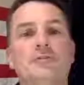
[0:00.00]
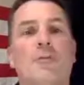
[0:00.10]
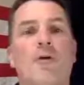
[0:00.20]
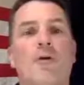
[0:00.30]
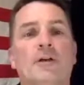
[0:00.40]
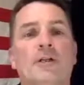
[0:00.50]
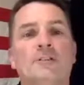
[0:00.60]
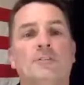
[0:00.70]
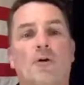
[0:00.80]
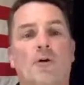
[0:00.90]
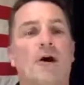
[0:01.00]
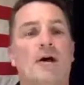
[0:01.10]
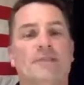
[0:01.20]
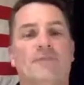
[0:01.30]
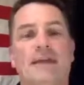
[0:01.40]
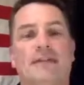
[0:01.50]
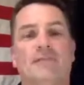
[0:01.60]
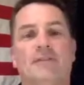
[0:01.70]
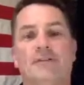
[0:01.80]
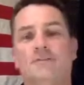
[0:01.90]
more it's more cost
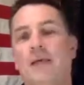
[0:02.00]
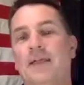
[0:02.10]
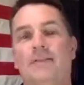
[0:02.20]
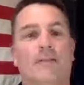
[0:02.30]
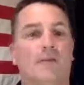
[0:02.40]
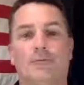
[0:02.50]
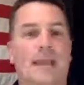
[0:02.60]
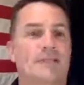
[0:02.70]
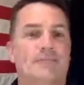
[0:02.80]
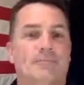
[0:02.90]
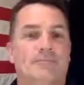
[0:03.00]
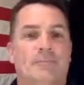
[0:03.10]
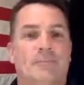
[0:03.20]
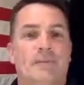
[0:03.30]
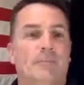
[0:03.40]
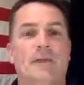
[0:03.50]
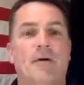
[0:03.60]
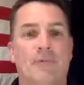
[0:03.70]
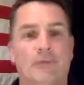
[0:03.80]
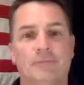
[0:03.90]
effective to just pay the little ransom and be done
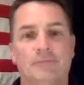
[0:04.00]
with it.